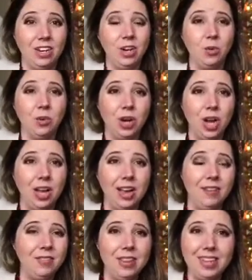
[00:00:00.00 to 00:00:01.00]
You know,
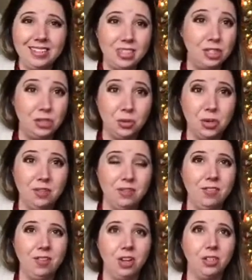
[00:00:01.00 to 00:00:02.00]
everything's under
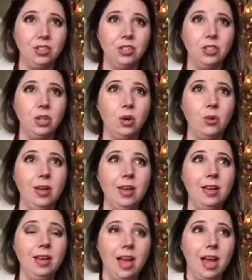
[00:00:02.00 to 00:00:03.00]
$25. So
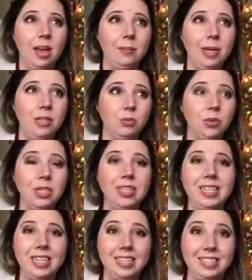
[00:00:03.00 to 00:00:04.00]
it
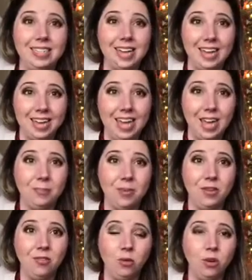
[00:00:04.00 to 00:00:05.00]
really is and can
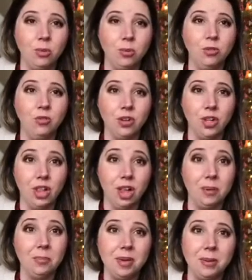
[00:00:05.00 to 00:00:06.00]
be affordable for a
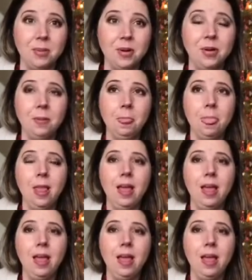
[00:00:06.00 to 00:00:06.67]
lot of people.